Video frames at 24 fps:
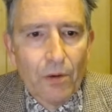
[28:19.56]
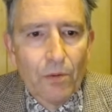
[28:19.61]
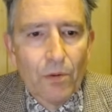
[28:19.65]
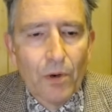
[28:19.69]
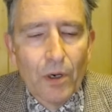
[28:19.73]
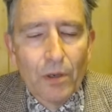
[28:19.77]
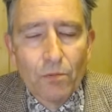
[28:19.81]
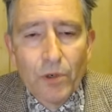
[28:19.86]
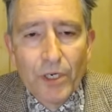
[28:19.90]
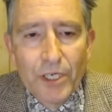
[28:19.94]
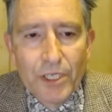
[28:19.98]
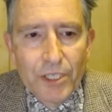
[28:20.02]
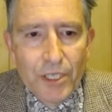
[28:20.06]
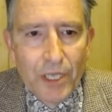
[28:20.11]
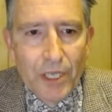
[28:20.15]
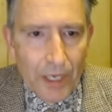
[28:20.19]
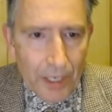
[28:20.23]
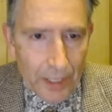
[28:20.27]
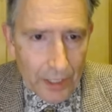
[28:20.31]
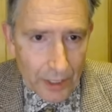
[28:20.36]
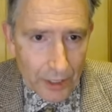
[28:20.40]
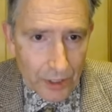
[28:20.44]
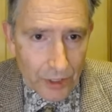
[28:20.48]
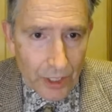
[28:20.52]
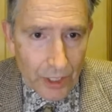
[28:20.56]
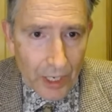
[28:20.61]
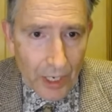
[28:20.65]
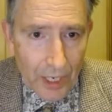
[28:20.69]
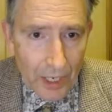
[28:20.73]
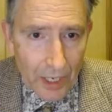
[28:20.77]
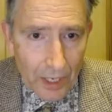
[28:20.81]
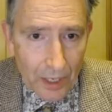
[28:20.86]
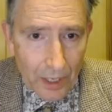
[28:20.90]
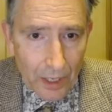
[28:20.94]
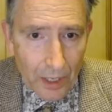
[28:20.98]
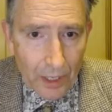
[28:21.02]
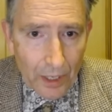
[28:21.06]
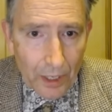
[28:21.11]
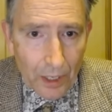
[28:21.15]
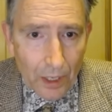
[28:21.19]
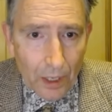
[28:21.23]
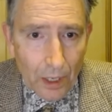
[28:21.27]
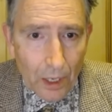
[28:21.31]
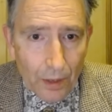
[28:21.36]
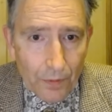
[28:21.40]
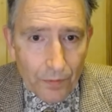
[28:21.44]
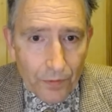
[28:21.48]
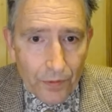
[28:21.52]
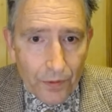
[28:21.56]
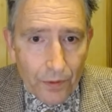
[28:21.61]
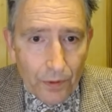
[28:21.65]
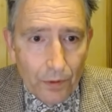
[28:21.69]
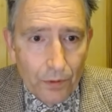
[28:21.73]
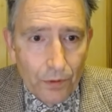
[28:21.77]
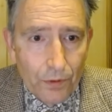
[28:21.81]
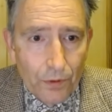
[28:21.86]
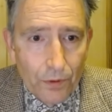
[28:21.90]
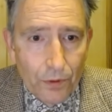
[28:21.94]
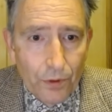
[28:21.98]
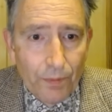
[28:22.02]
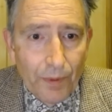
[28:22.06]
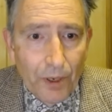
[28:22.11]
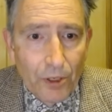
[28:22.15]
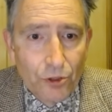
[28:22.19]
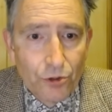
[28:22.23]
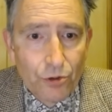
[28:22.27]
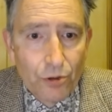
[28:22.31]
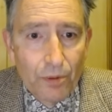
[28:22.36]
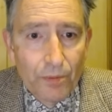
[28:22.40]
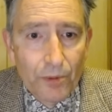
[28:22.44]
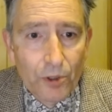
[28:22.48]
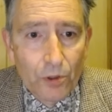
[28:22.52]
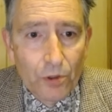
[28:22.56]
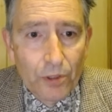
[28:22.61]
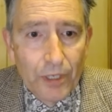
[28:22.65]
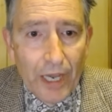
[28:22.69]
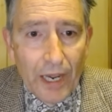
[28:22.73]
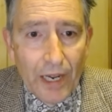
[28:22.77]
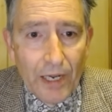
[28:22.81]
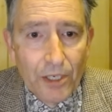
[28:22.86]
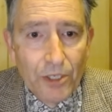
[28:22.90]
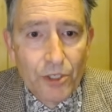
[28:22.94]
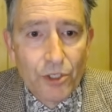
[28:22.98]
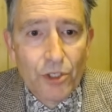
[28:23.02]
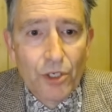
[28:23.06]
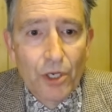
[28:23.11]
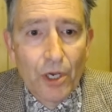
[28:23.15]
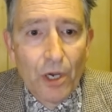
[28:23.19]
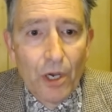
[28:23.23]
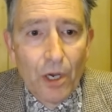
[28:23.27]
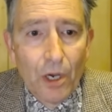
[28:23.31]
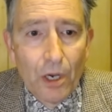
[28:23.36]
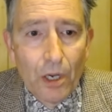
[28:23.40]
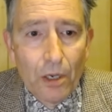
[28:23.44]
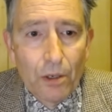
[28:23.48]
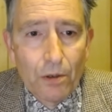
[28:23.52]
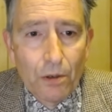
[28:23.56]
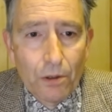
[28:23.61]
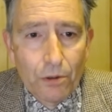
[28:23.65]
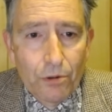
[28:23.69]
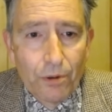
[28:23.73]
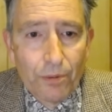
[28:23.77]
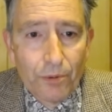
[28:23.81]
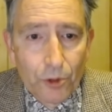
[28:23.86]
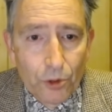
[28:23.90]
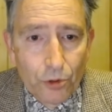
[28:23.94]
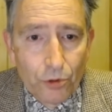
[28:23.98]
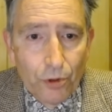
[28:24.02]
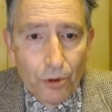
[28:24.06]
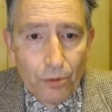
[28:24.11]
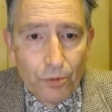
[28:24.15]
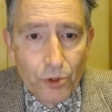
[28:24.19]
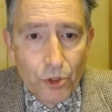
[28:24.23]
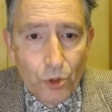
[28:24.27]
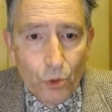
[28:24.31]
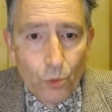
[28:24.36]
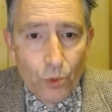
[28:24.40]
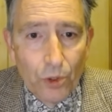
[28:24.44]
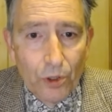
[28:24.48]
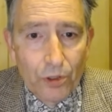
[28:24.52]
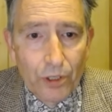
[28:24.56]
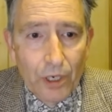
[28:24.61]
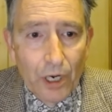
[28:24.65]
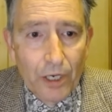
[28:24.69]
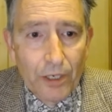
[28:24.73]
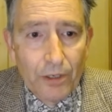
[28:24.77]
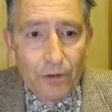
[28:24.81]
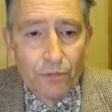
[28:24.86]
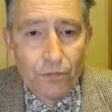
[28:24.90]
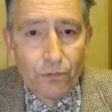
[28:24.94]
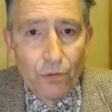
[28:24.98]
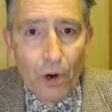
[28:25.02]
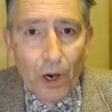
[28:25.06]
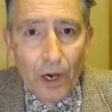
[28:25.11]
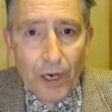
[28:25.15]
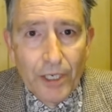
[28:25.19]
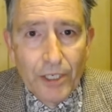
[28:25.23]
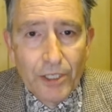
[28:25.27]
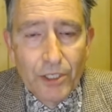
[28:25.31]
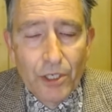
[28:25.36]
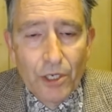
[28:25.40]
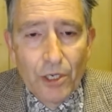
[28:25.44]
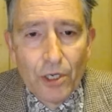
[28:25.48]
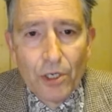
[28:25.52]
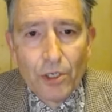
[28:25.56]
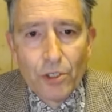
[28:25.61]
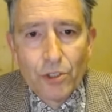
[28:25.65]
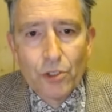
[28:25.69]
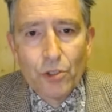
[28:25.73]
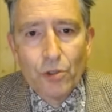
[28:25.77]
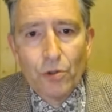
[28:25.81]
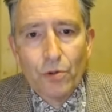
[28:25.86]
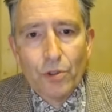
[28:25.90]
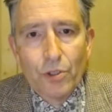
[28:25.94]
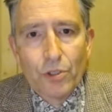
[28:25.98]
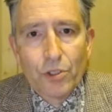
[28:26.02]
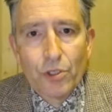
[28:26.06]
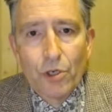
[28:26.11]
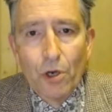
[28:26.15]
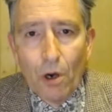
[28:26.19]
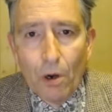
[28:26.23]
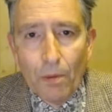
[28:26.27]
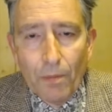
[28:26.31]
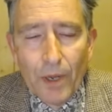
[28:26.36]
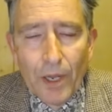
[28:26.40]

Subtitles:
what he's saying is, the most criminal gangs, criminal groups will kind of rise to the top.